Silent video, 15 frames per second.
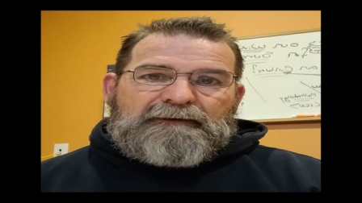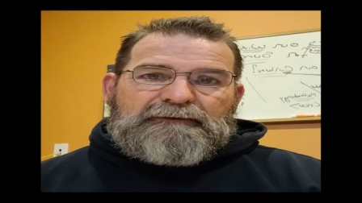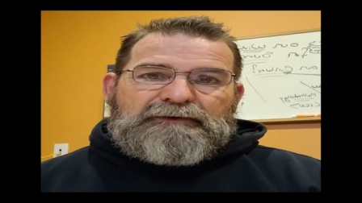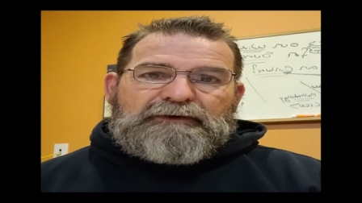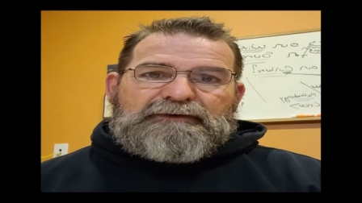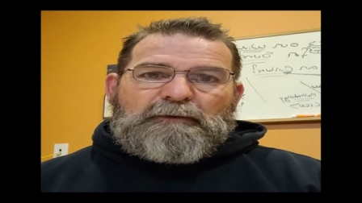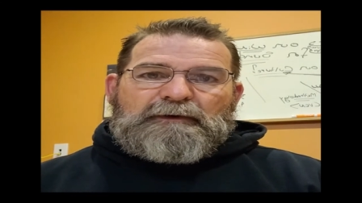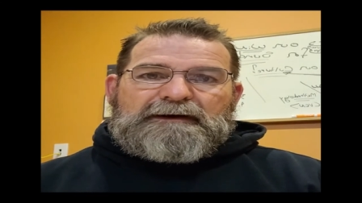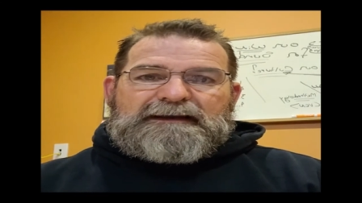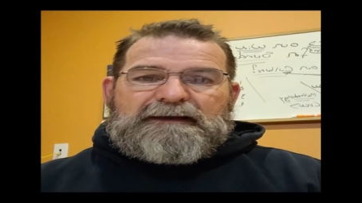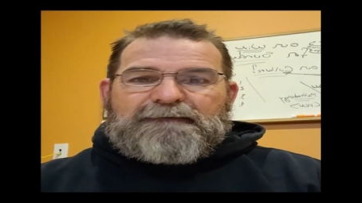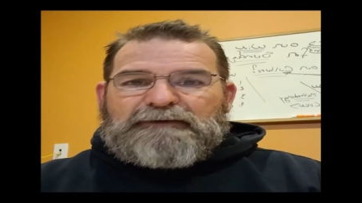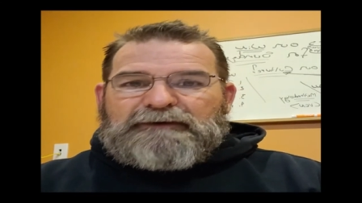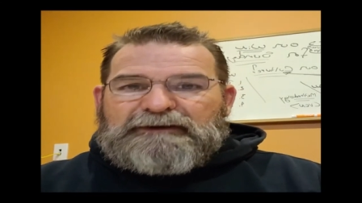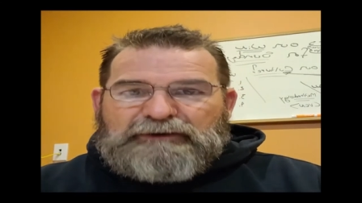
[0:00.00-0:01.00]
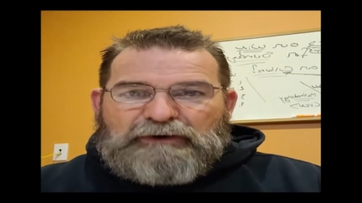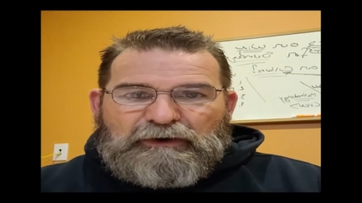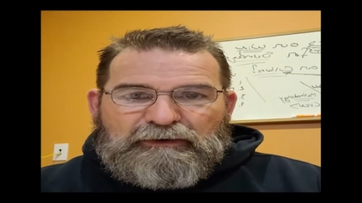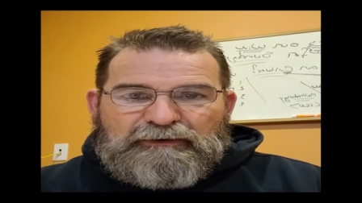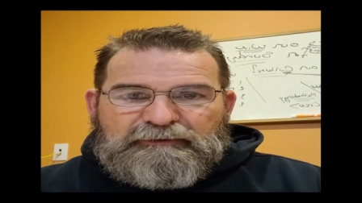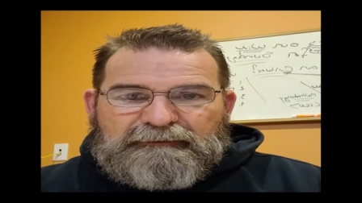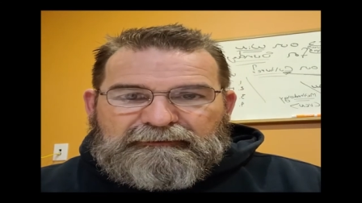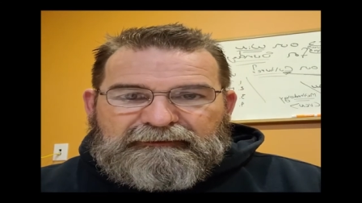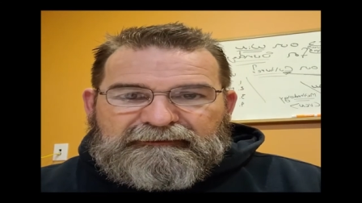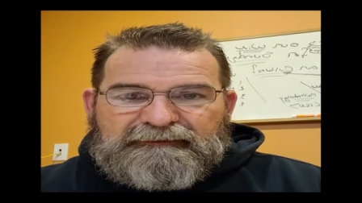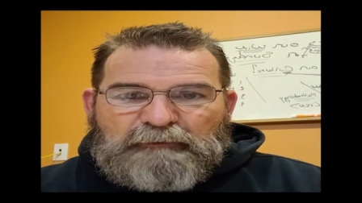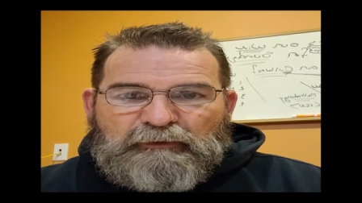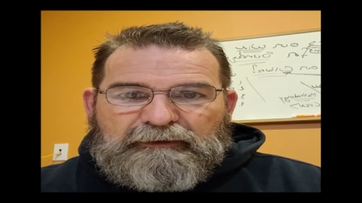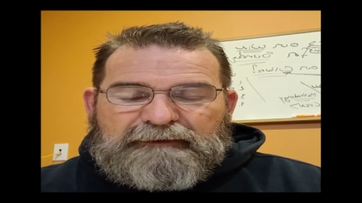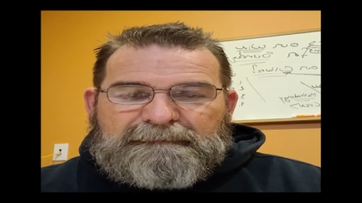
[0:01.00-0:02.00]
Church, I want to give you an encouragement this
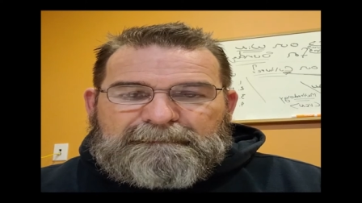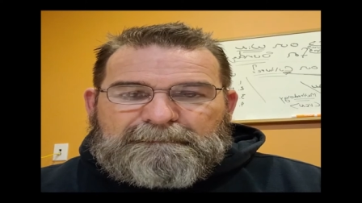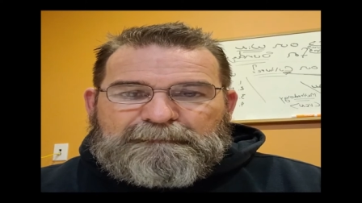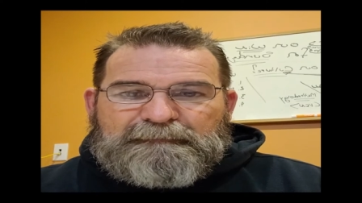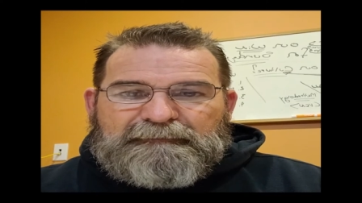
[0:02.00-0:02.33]
morning.